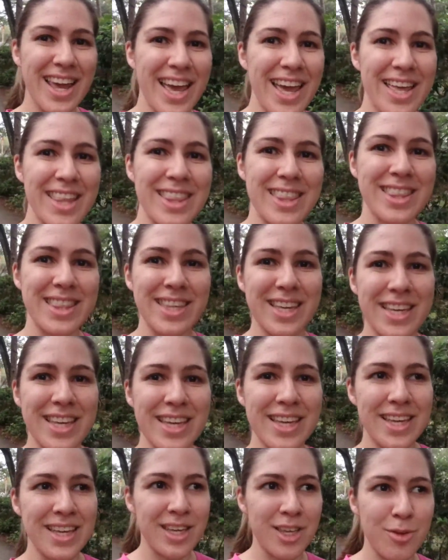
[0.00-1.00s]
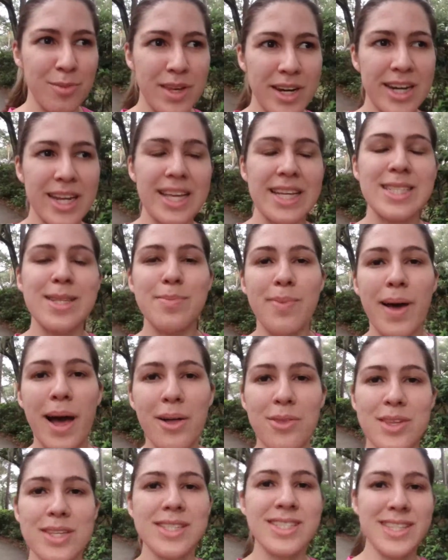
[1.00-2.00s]
and the humidity is
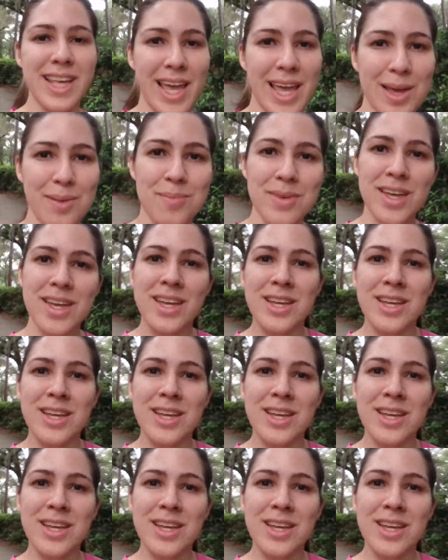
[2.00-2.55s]
about the same.